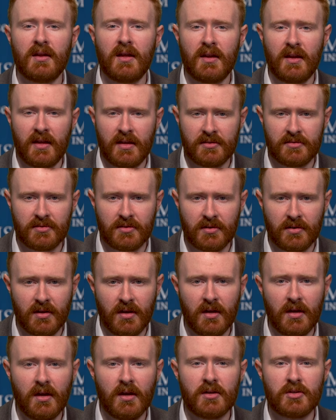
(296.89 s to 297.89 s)
and hinder
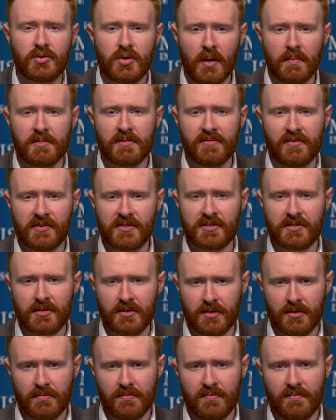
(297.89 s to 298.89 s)
Trump's first
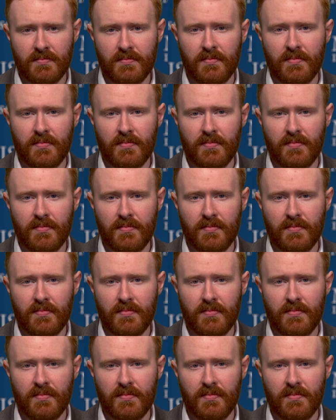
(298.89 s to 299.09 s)
term.